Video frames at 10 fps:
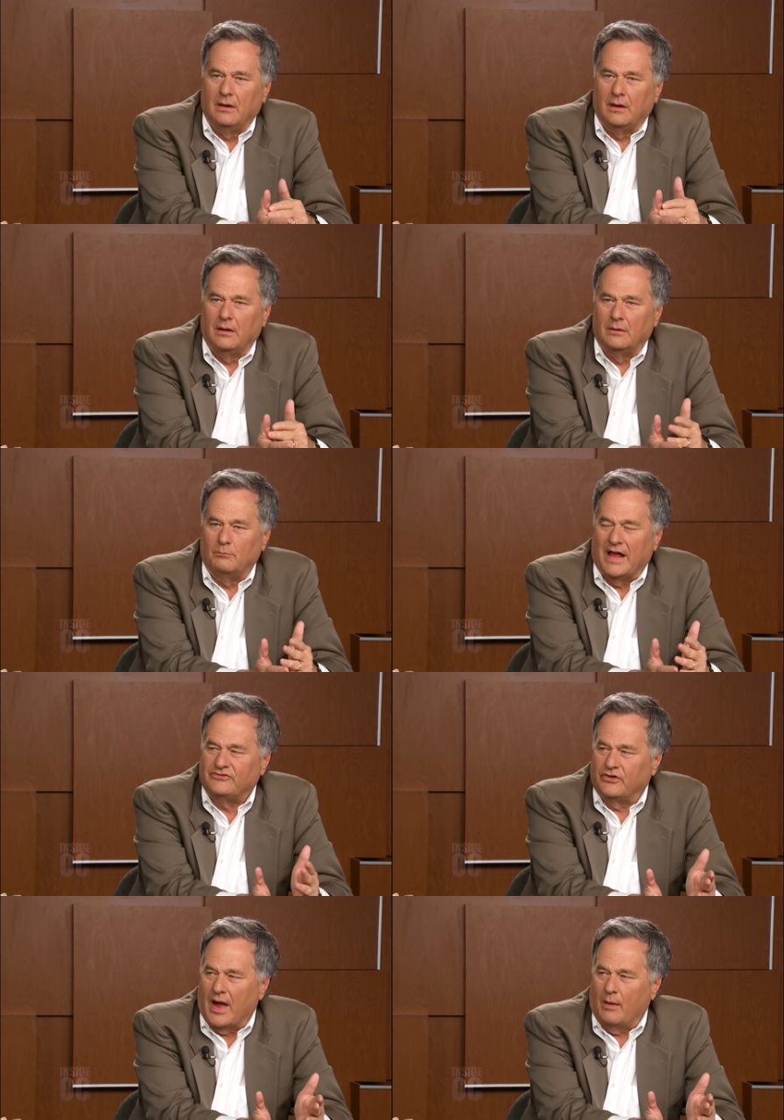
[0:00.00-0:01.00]

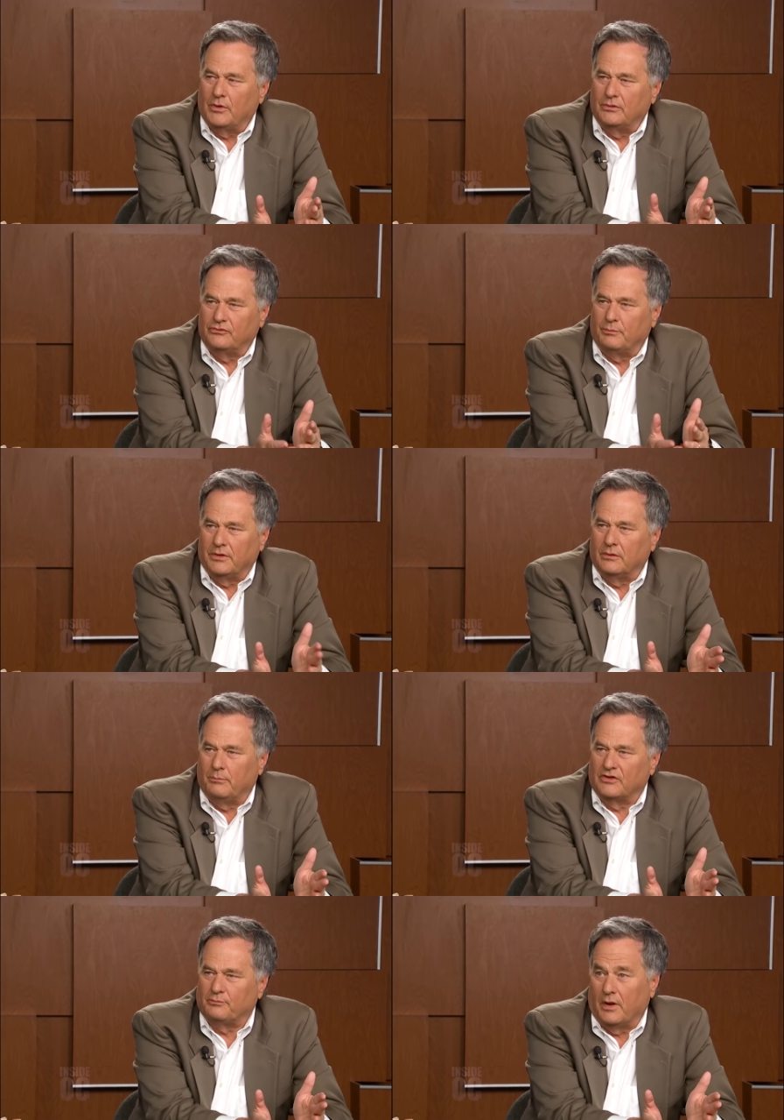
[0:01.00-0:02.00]
Matsuyama, who's been the
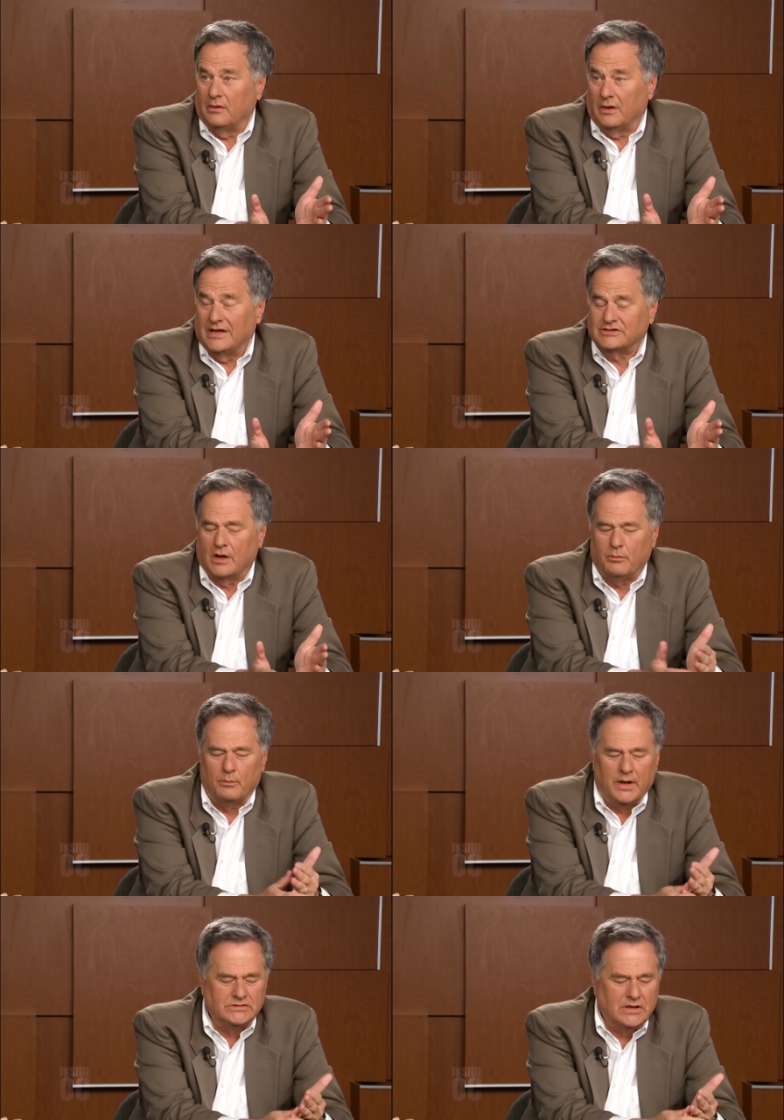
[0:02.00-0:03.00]
best player the last couple
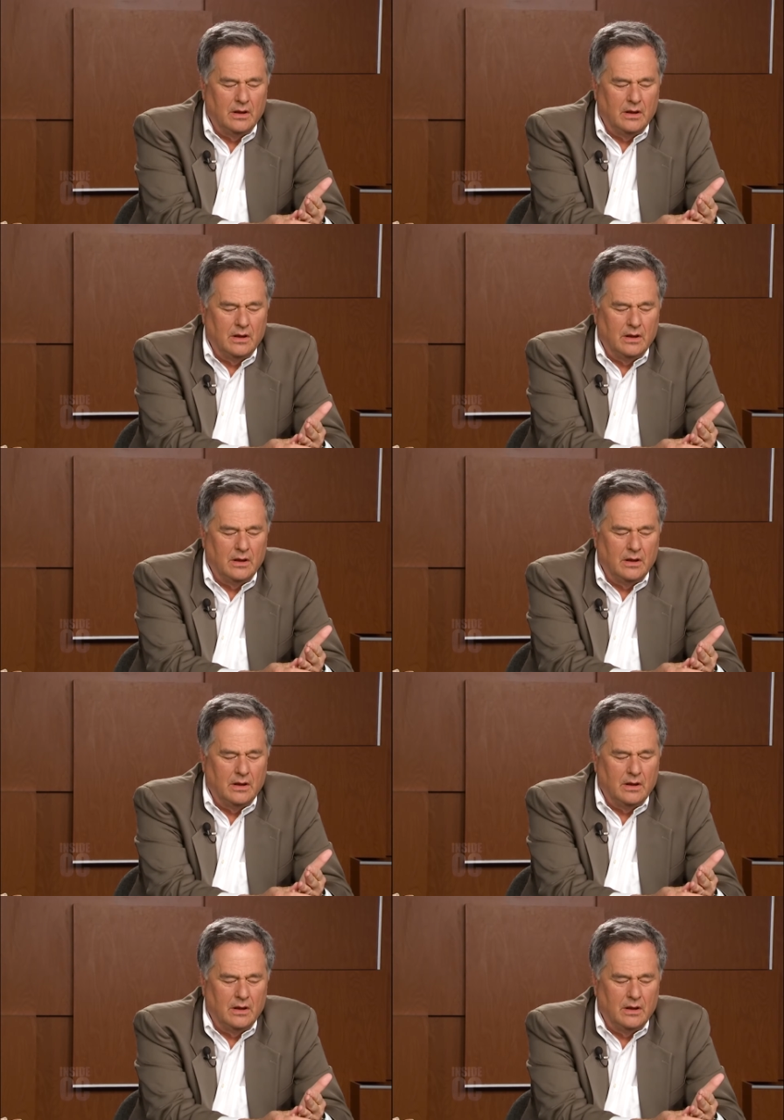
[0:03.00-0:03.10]
of months,